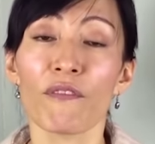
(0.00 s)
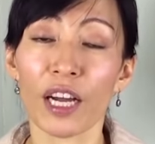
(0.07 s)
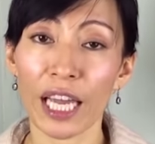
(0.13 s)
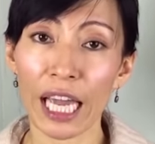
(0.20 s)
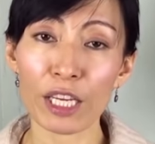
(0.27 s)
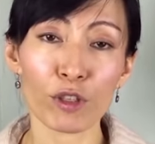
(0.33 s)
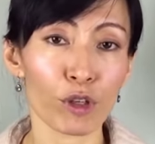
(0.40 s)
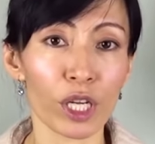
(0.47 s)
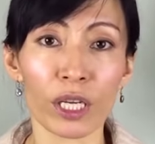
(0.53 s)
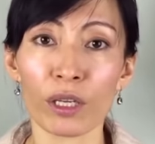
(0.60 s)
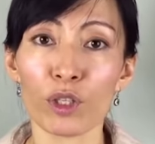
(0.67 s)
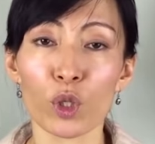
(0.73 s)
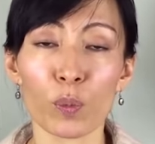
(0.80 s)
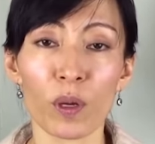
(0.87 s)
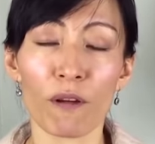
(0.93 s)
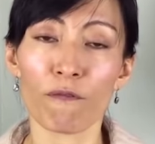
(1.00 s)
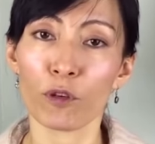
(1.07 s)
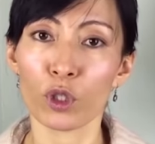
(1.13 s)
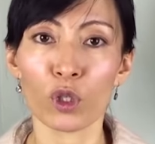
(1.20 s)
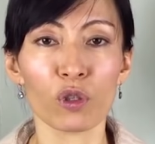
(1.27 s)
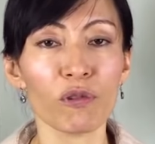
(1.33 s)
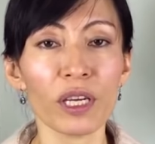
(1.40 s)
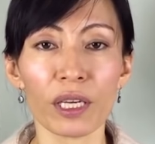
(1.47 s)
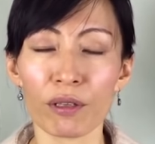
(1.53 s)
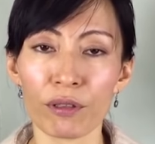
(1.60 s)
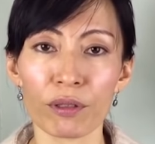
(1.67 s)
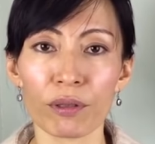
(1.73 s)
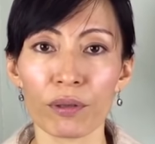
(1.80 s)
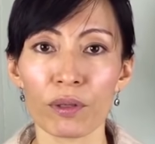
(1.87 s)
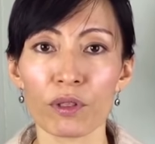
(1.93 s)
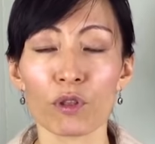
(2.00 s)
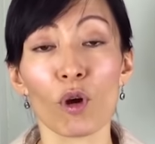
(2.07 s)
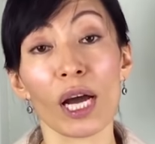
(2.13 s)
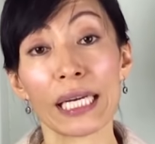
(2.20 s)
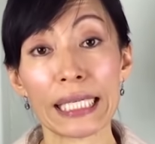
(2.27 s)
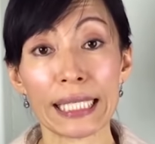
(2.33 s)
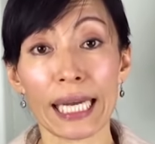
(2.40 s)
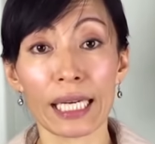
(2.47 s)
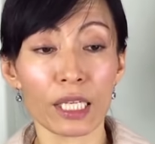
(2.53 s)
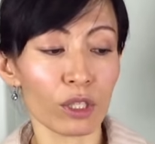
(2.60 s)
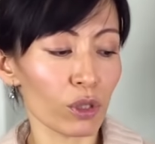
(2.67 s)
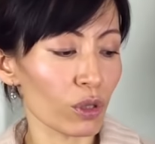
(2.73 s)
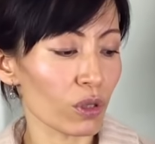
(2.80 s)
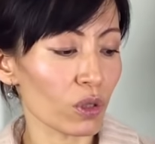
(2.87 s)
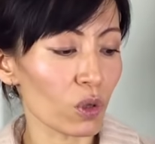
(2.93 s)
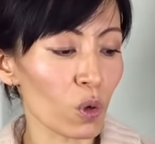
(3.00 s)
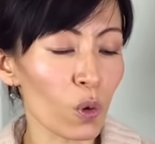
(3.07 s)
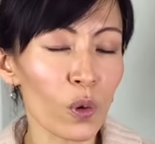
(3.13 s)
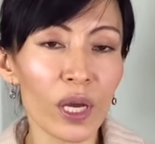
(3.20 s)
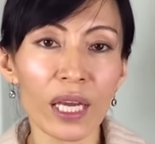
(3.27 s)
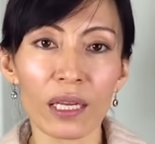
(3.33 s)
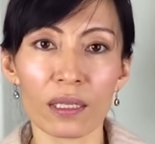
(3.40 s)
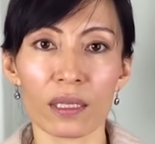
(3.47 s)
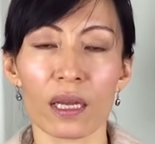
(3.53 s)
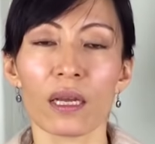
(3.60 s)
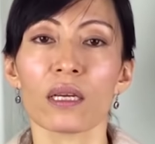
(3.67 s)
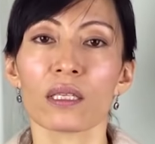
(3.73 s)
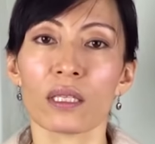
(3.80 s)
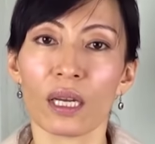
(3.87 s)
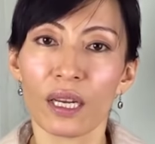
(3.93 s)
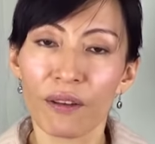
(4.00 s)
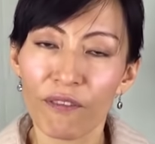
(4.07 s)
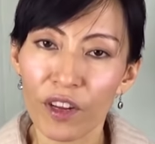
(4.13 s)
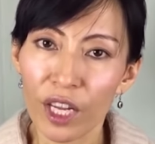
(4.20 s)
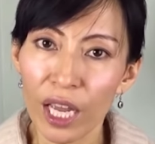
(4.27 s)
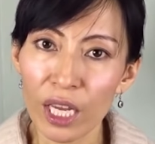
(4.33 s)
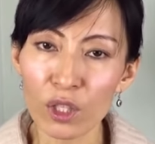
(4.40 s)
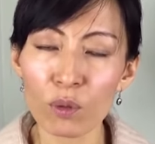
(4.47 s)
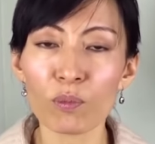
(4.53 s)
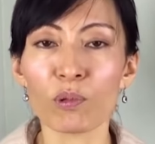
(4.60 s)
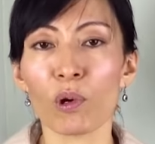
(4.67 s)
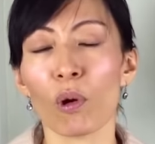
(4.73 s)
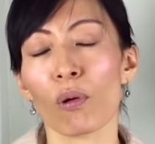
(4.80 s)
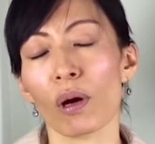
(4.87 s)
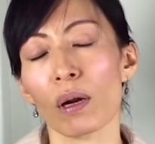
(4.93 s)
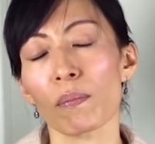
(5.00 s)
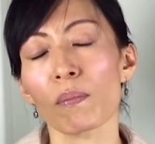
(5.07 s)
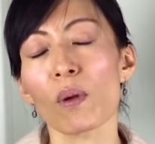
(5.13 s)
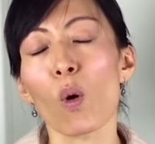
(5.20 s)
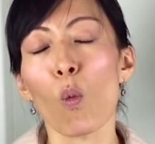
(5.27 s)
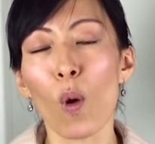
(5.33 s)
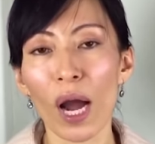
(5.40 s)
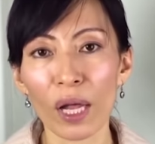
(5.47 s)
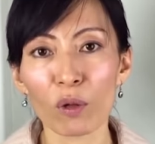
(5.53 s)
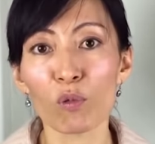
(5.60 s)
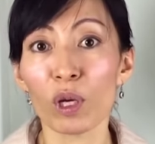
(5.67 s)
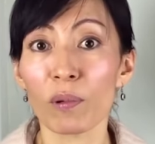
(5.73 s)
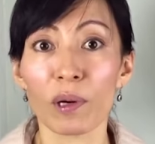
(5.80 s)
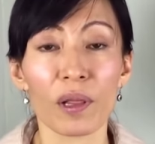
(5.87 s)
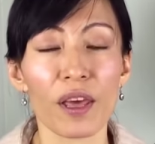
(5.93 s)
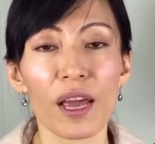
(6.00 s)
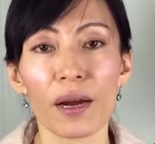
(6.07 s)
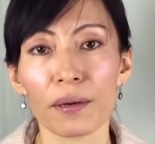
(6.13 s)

vacationing in Japan for 2 weeks, so I decided to squeeze certification program while we were